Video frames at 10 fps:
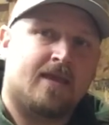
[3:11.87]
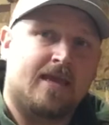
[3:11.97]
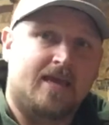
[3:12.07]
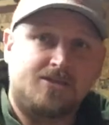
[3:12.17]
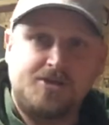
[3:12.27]

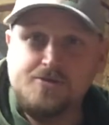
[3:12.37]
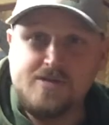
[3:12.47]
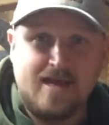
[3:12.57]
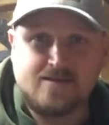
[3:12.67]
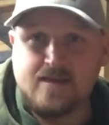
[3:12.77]
he's used
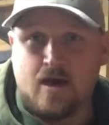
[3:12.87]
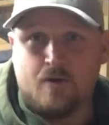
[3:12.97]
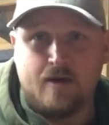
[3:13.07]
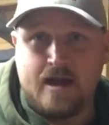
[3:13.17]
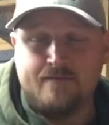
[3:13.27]
that
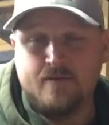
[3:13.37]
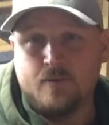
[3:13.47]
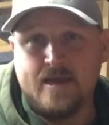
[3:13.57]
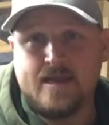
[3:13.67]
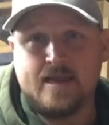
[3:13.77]
saw every week.